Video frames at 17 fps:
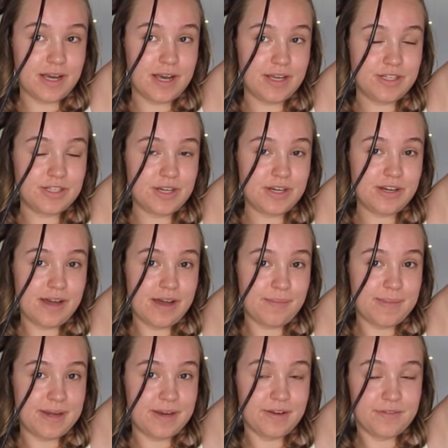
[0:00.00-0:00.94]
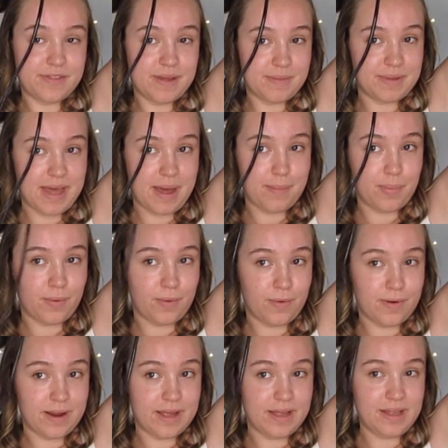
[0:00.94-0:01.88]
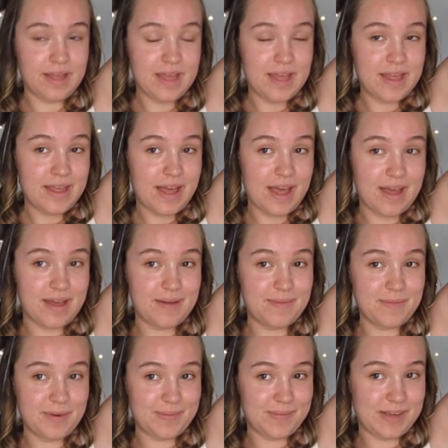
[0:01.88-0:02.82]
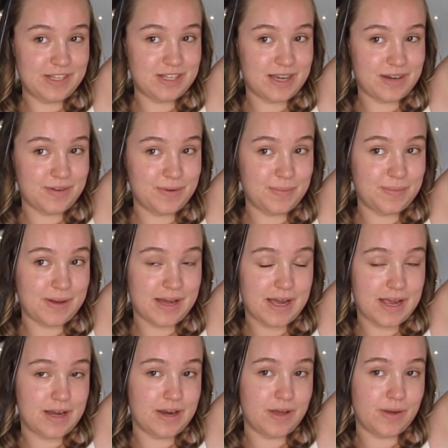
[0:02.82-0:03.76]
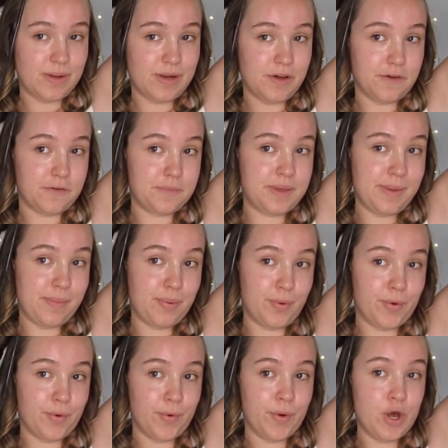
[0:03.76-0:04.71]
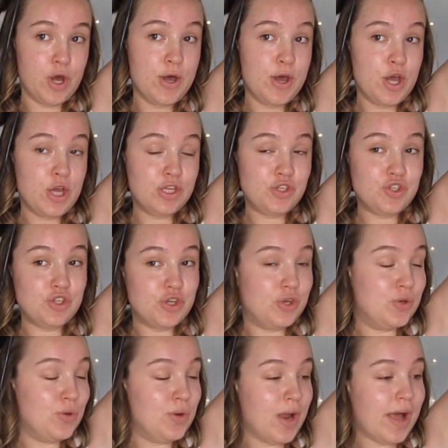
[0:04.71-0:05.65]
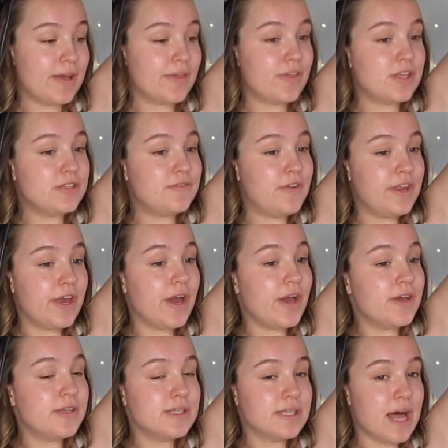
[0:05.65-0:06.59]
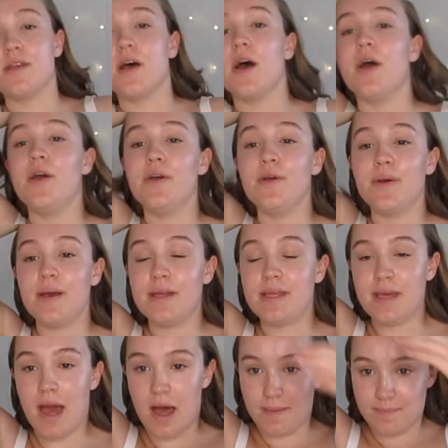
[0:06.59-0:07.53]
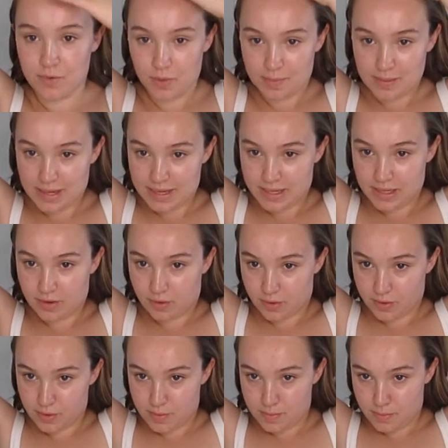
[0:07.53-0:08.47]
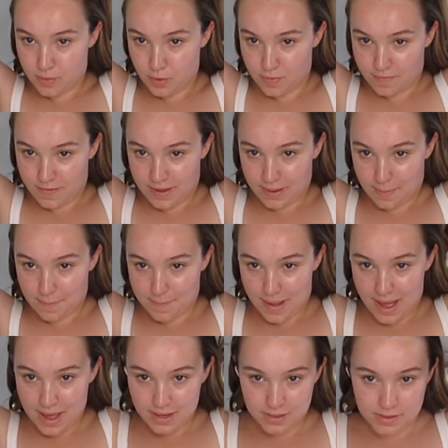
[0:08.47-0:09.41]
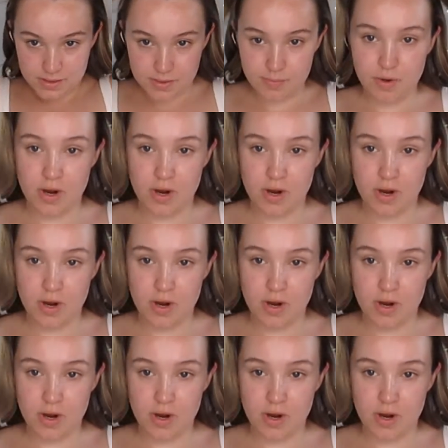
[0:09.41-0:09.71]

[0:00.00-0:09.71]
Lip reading: I don't know how many of them get boring on my channel, but I know a lot of people do like those videos. So yeah, I'm not planning on moving back to